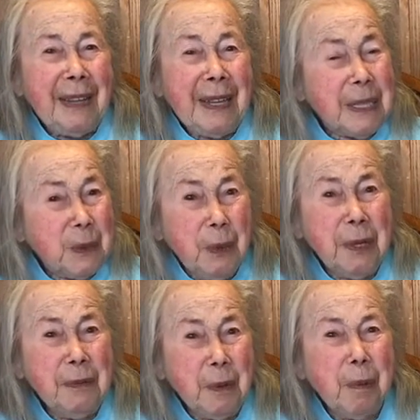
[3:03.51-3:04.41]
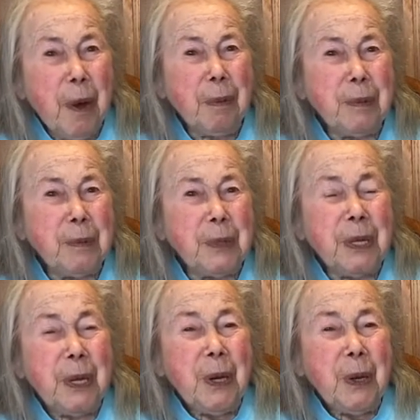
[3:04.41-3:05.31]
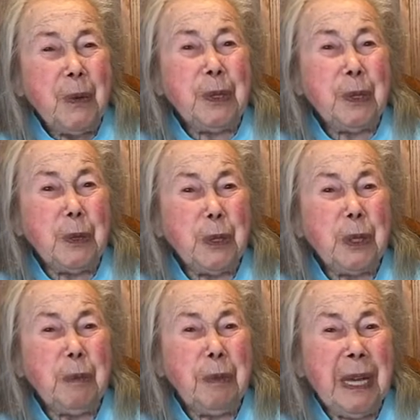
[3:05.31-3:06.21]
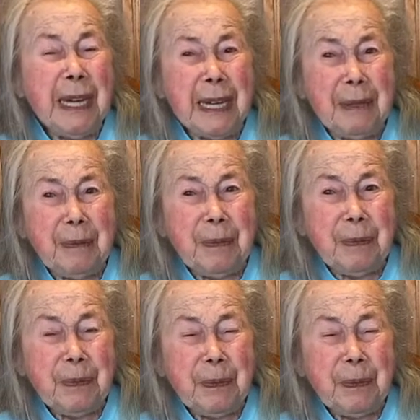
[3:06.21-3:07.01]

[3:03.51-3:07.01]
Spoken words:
And that's one of the problems with social media.